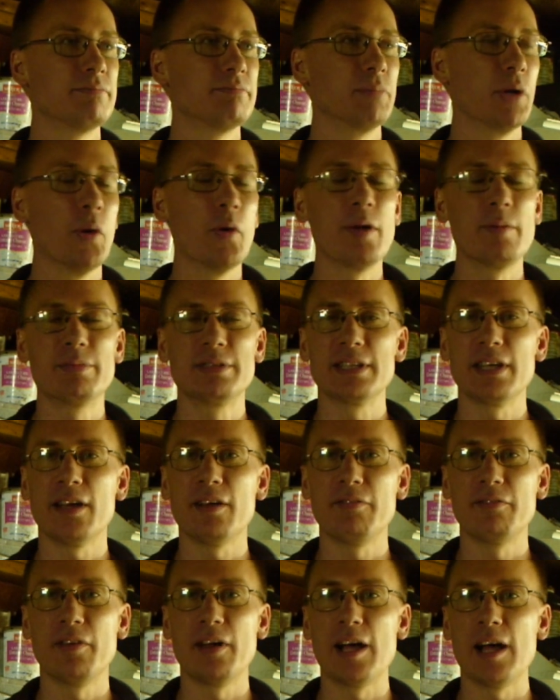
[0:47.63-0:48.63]
blew
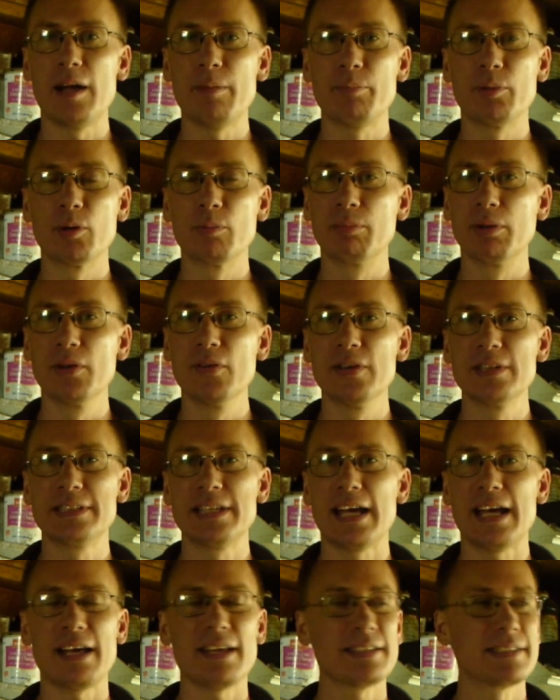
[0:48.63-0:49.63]
himself up or blew his
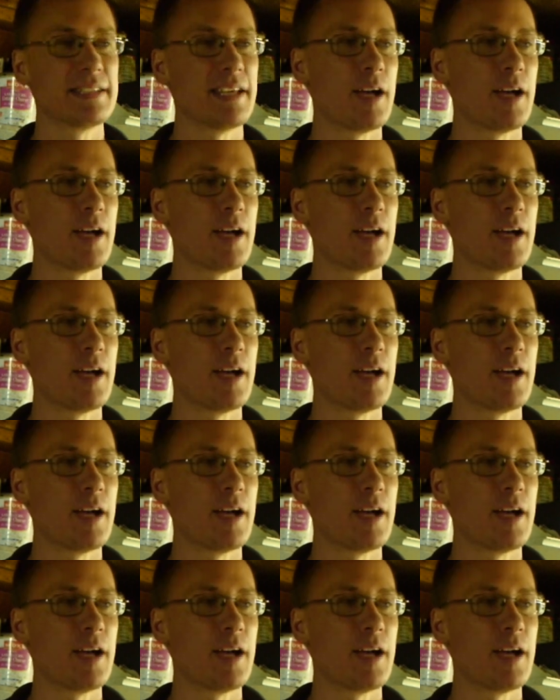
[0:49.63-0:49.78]
house